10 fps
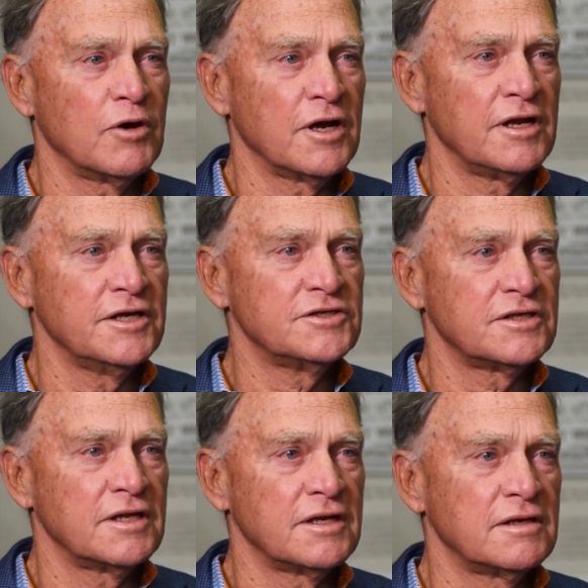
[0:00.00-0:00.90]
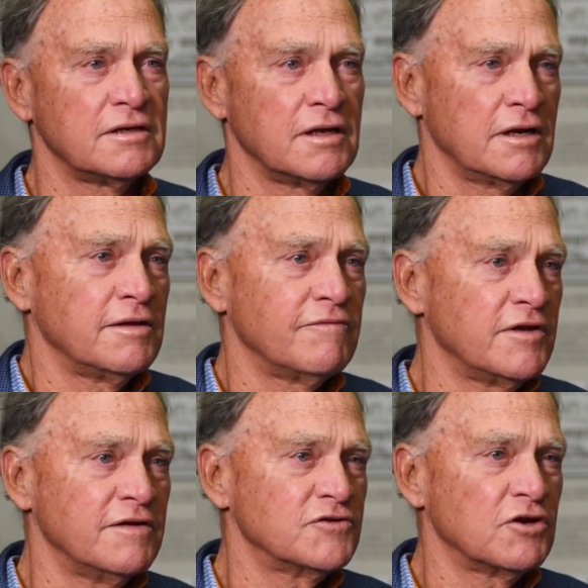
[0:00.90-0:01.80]
what it is that
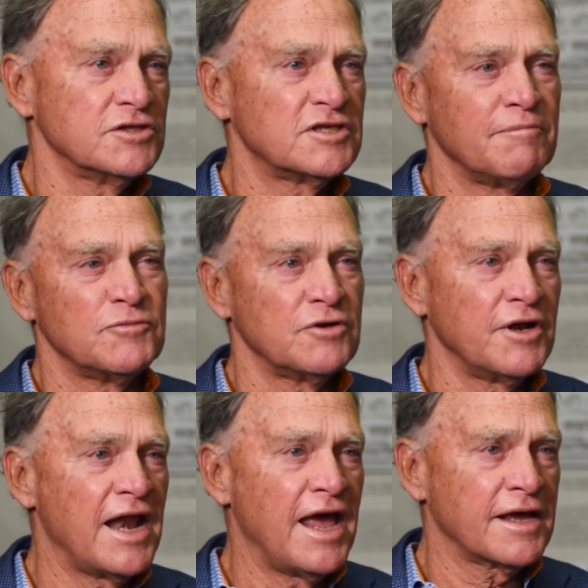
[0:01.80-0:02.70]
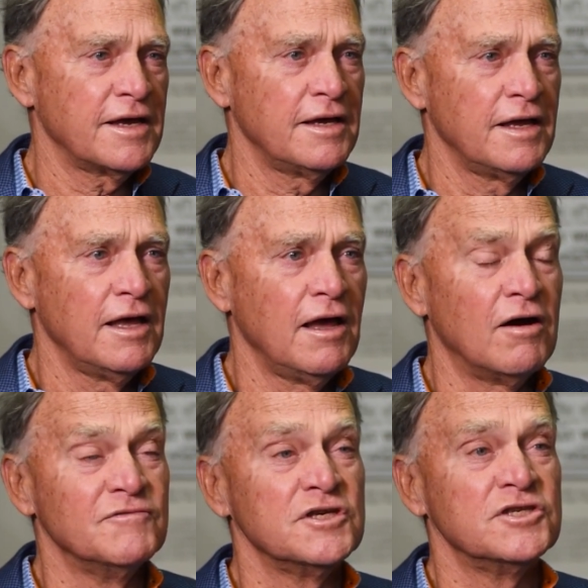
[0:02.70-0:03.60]
you've got some sort of knack.
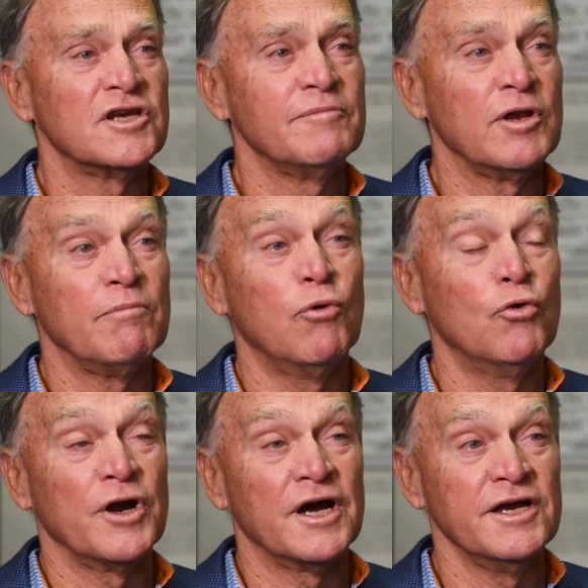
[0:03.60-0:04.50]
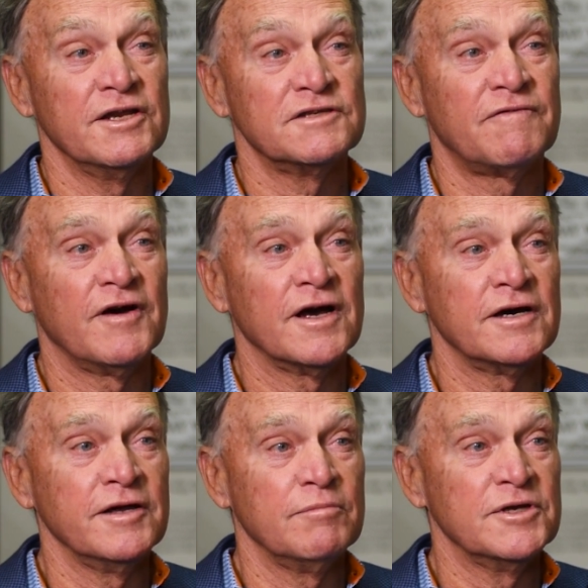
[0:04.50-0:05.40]
I've seen so many born leaders
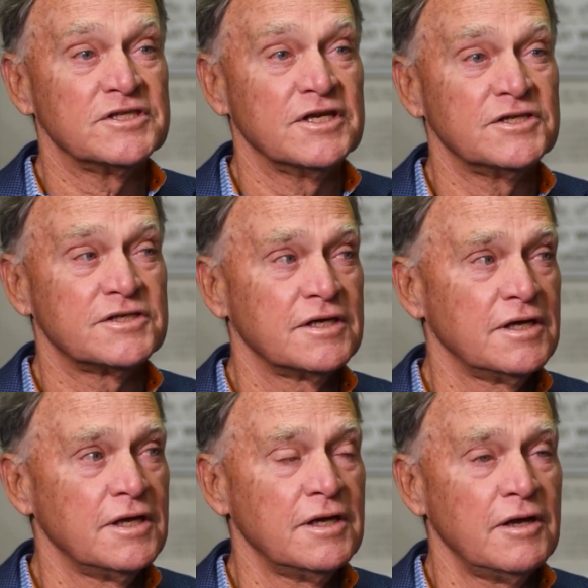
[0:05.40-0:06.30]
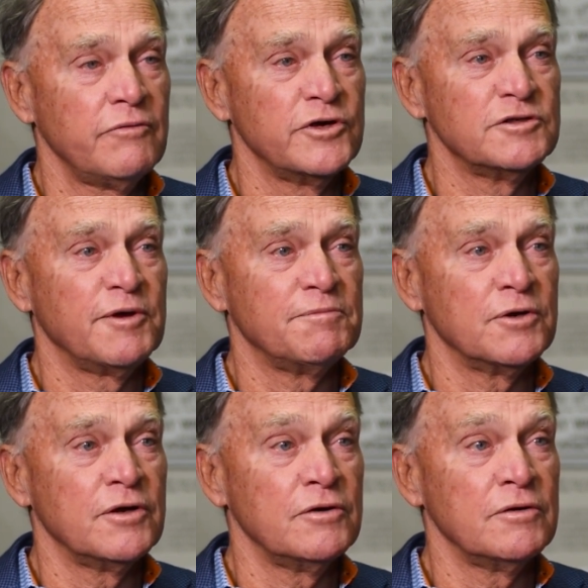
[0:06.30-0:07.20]
fail in business, whereas
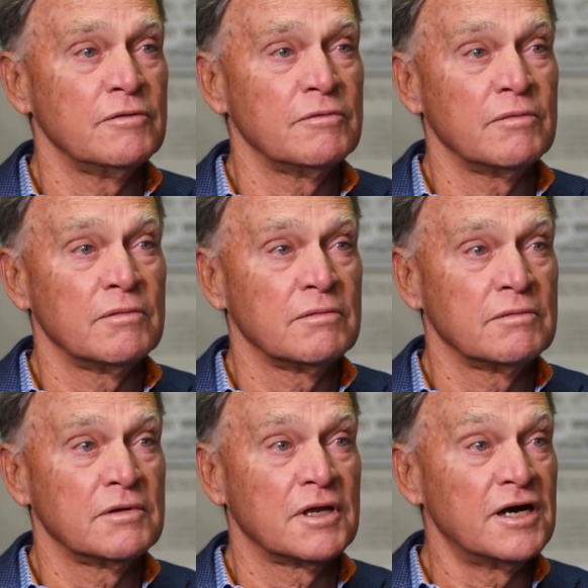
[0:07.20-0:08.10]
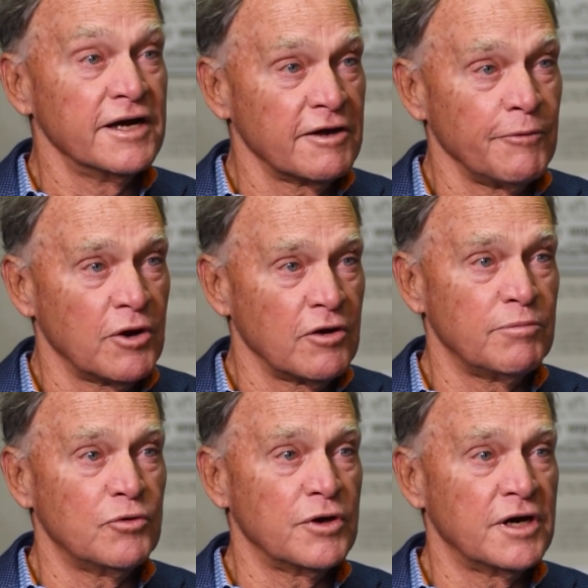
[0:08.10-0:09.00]
people who clearly are not a
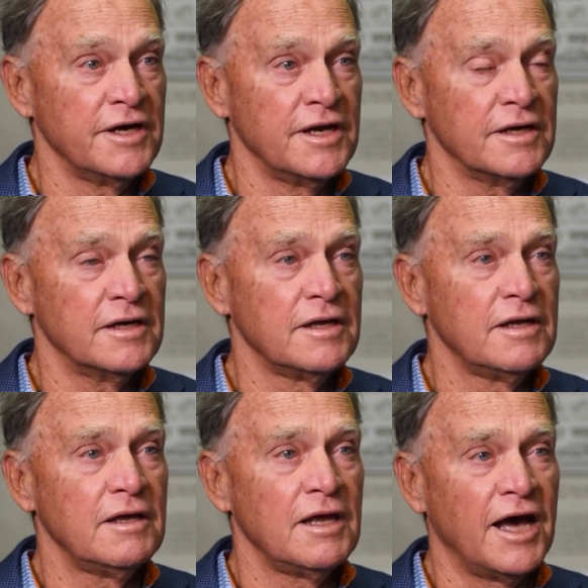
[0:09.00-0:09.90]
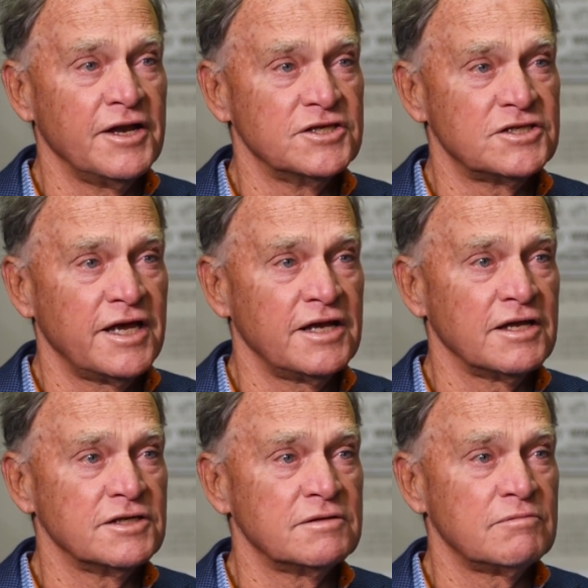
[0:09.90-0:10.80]
born leader,
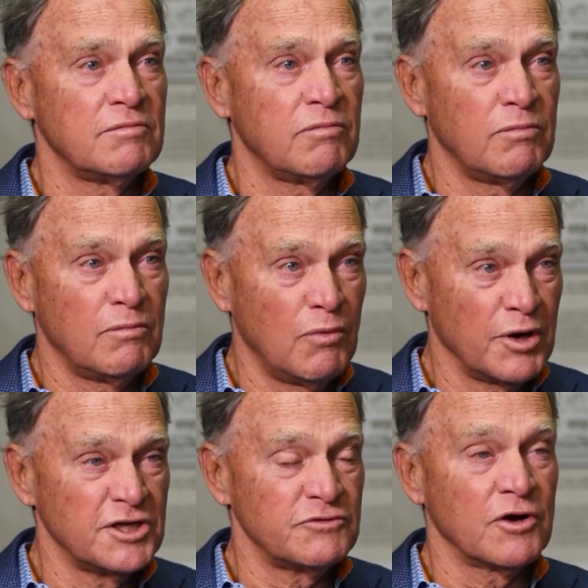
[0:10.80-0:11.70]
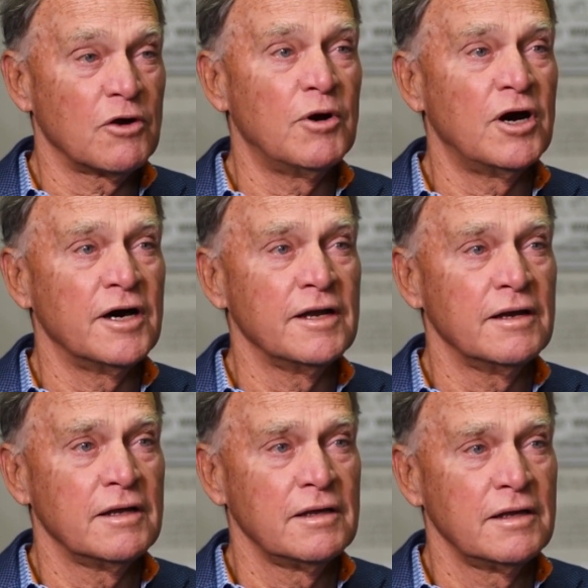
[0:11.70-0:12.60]
understanding what is required,
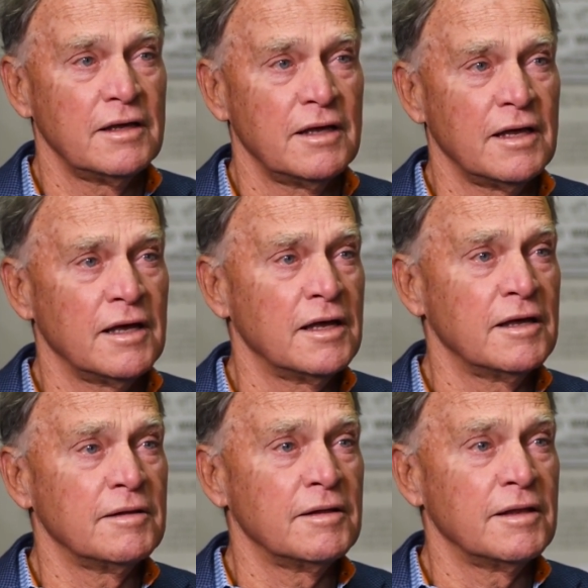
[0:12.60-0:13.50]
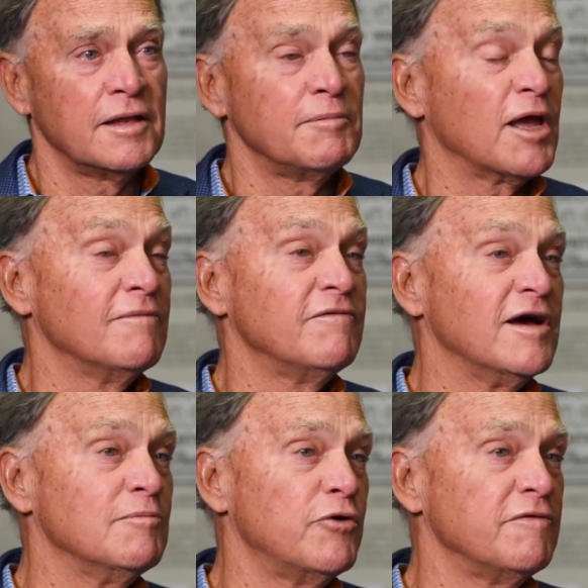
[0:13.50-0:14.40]
they become
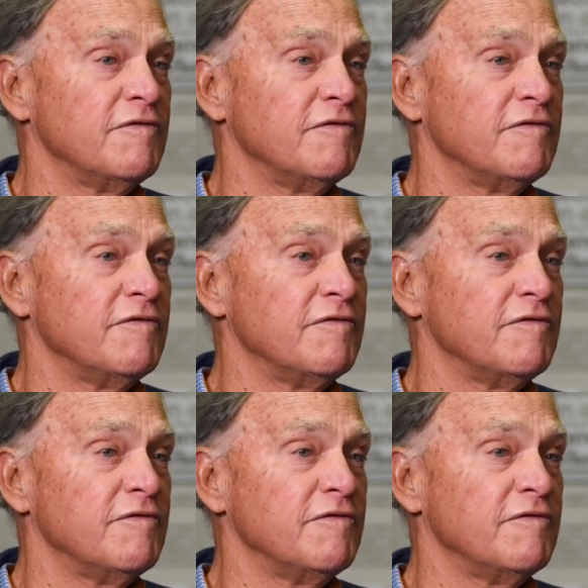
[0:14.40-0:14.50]
far more